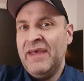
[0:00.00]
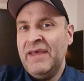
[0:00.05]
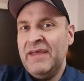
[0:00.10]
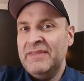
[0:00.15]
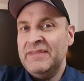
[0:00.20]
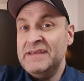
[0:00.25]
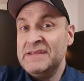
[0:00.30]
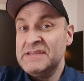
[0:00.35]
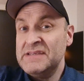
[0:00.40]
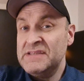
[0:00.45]

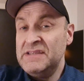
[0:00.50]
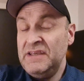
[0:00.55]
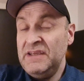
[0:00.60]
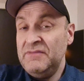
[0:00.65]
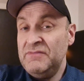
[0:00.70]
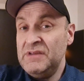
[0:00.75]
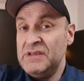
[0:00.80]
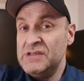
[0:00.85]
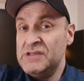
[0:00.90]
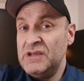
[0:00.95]
This is the
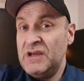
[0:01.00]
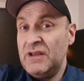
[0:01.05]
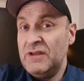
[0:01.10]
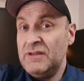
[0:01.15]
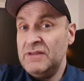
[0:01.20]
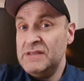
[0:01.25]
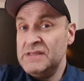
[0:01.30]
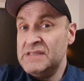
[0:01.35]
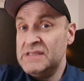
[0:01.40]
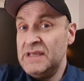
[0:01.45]
evening shot
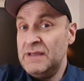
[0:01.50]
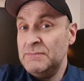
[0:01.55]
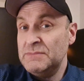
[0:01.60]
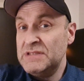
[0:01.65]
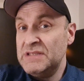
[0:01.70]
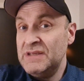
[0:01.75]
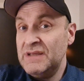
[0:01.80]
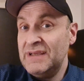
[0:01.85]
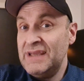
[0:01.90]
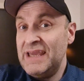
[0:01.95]
on the
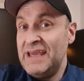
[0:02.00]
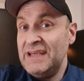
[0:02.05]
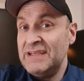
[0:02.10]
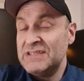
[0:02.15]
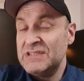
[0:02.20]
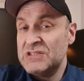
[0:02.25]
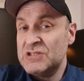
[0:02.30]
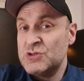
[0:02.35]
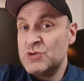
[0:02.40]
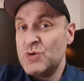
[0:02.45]
Samsung
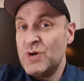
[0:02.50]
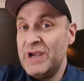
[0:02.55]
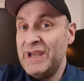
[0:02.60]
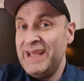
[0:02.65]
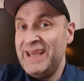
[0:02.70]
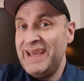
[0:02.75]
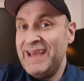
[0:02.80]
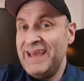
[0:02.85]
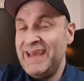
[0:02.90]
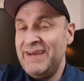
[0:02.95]

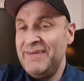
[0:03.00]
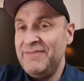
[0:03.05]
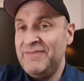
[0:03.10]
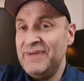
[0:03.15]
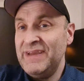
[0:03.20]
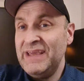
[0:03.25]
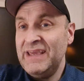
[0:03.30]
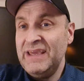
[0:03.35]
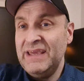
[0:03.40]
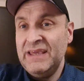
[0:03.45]
S20
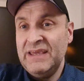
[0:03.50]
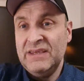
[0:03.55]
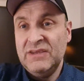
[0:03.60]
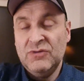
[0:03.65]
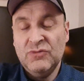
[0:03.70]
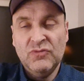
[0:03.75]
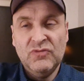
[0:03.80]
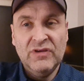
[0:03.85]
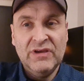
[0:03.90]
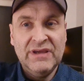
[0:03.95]
FE
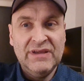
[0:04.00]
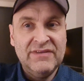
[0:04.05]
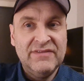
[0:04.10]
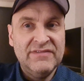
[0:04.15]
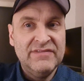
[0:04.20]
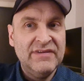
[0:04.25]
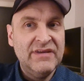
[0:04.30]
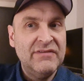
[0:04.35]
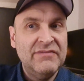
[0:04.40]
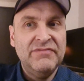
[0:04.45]
using its
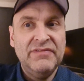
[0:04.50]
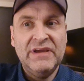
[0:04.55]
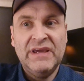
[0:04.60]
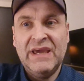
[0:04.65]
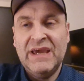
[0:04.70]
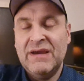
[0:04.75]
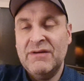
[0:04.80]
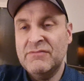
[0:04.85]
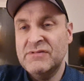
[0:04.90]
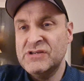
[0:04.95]
selfie cam.